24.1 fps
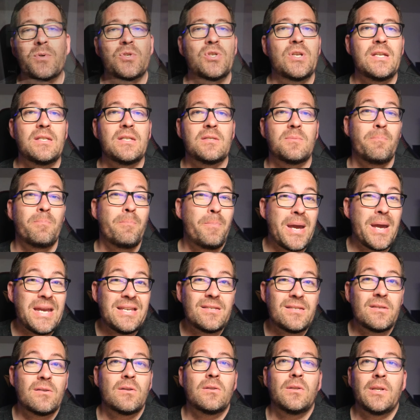machines
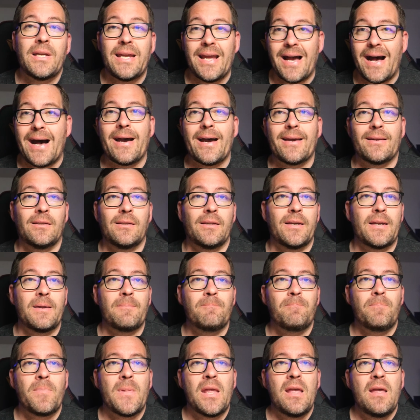basically idling
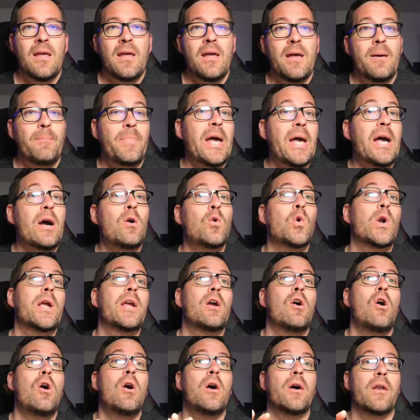
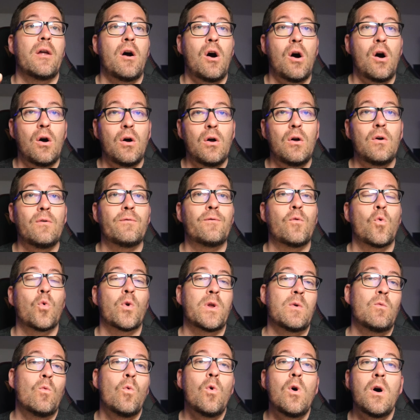powering on all
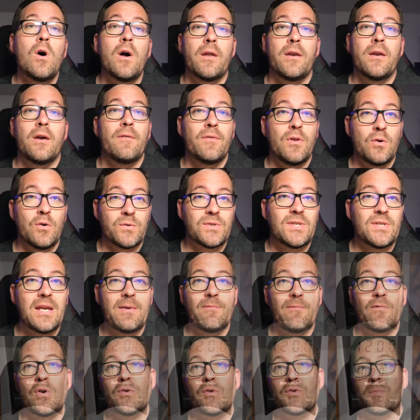41 of those
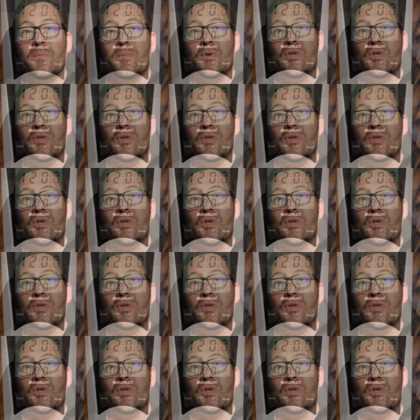same virtual